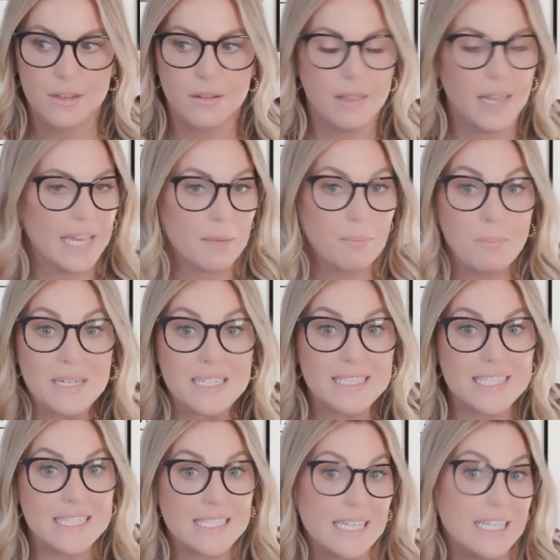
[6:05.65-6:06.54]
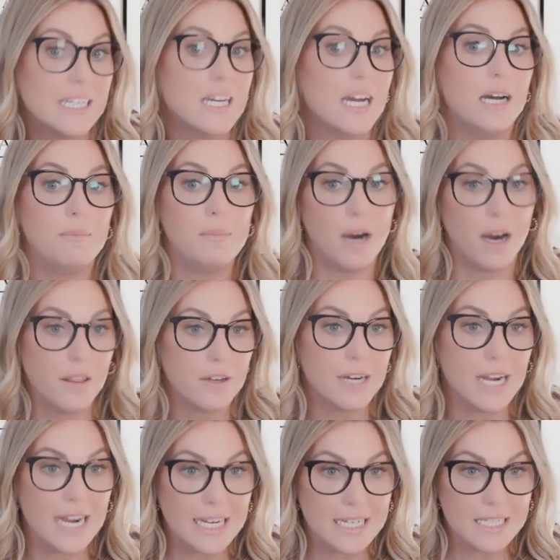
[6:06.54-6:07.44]
like business income,
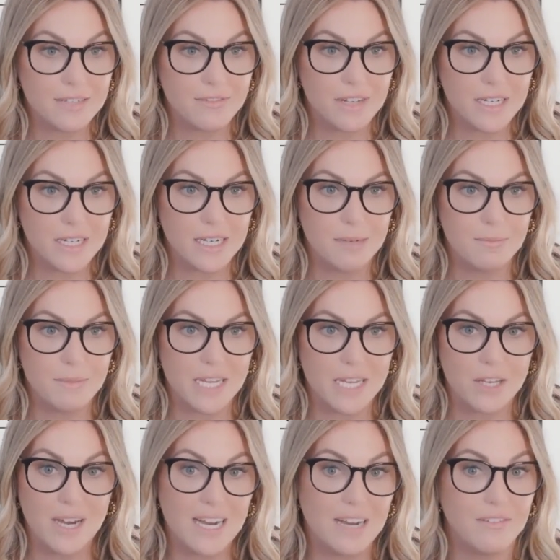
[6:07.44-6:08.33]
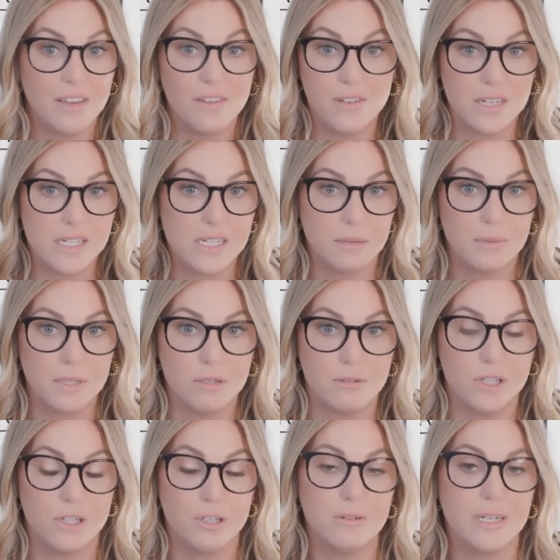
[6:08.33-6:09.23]
other active income that you have, even W
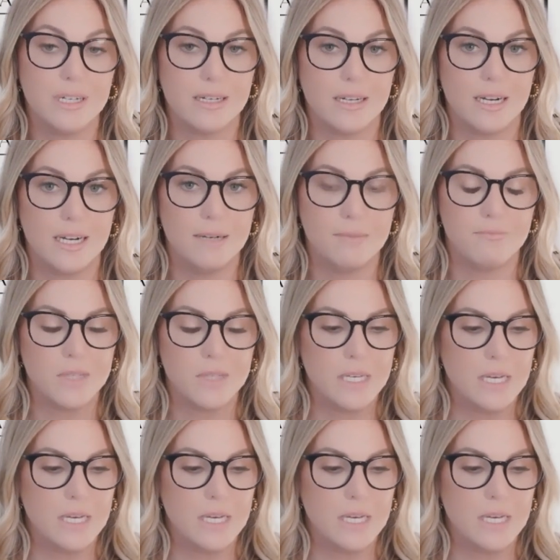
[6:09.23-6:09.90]
2 income.